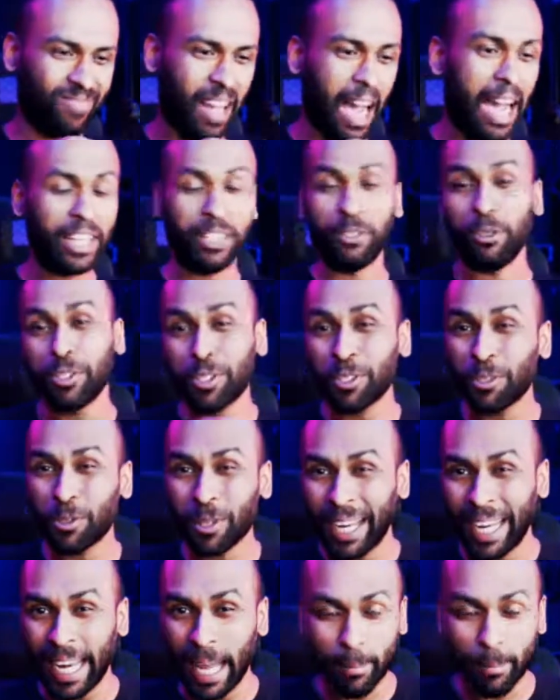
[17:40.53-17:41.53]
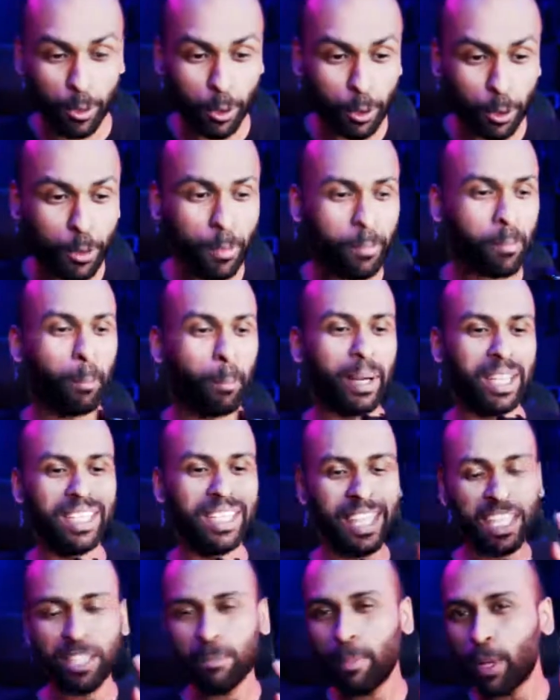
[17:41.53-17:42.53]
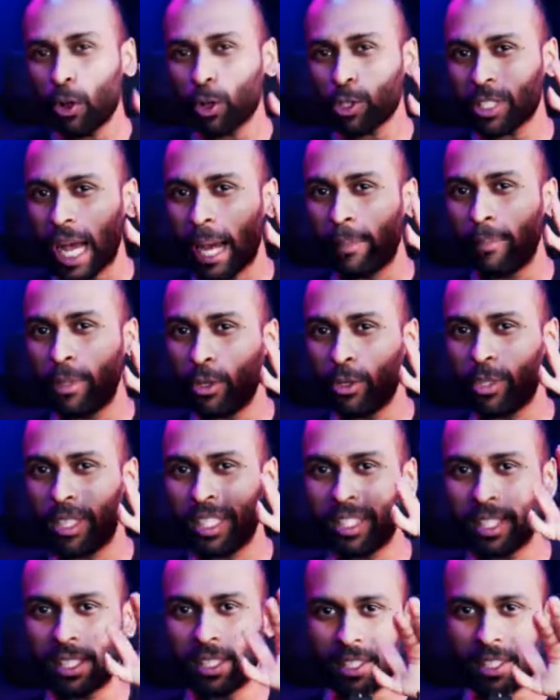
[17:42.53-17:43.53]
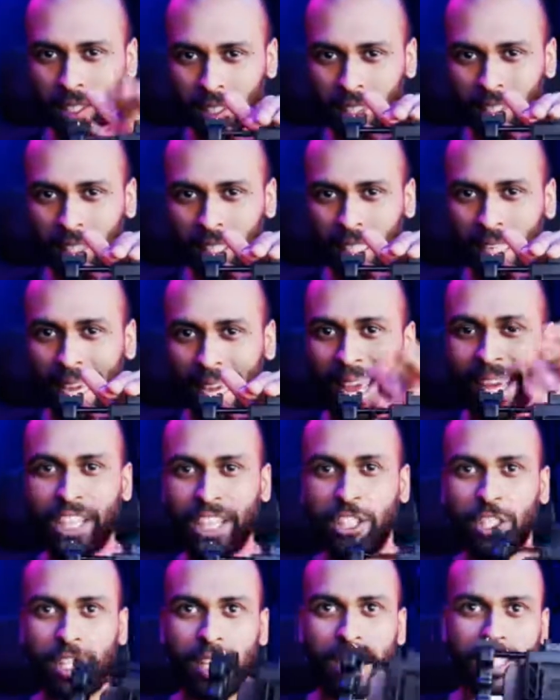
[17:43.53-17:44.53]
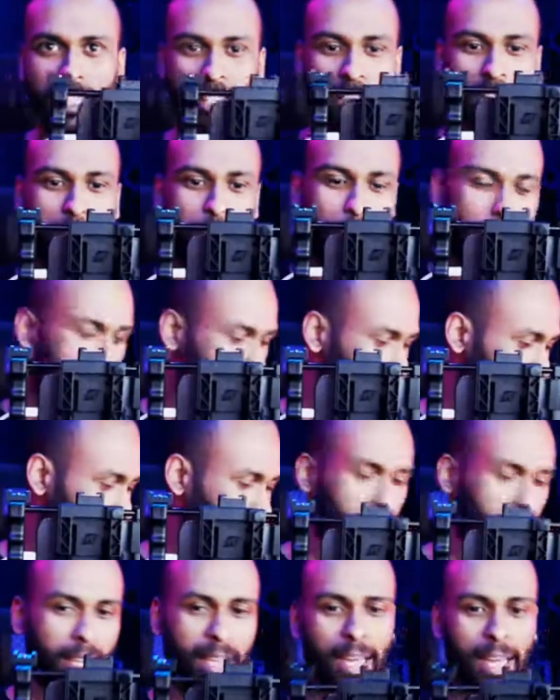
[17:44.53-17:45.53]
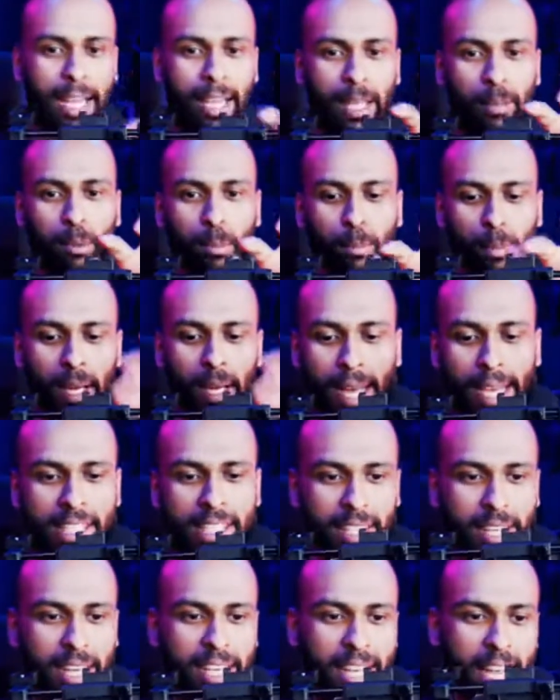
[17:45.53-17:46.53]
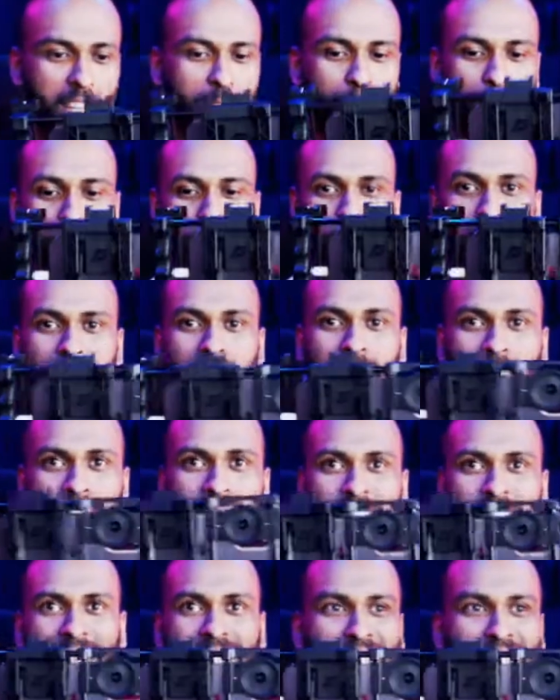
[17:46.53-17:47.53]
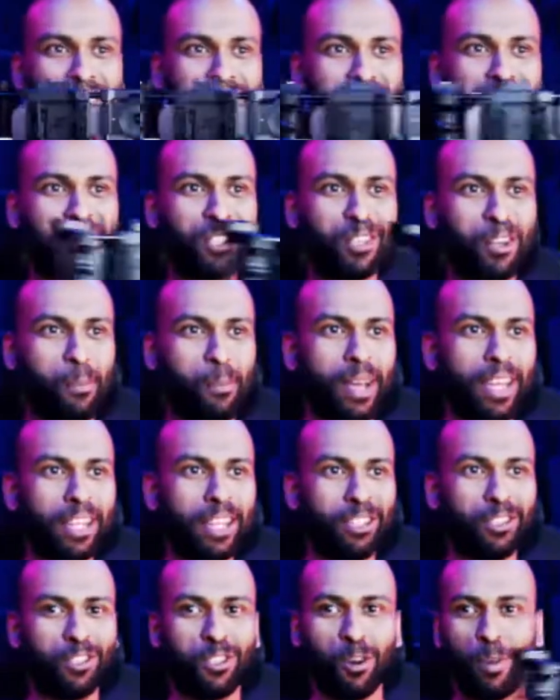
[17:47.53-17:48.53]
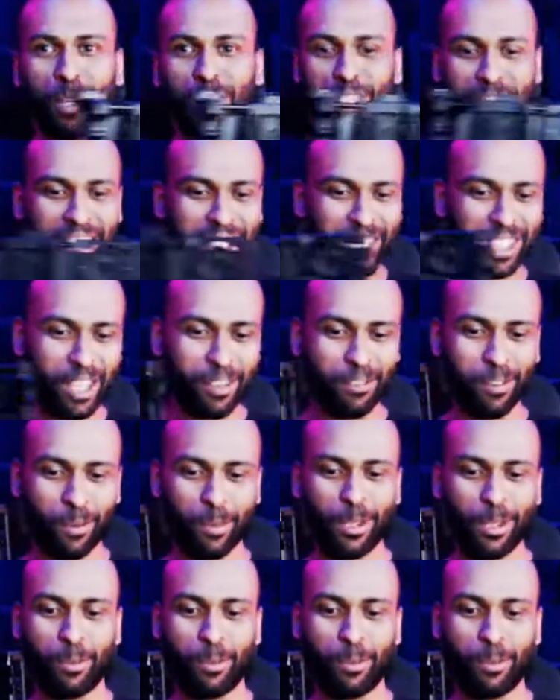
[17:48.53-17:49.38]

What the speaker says: use this on an M2, but just because I'm using this cage and this grip, and I can put my lights and attachments on it, this is just going to make it so much easier for me to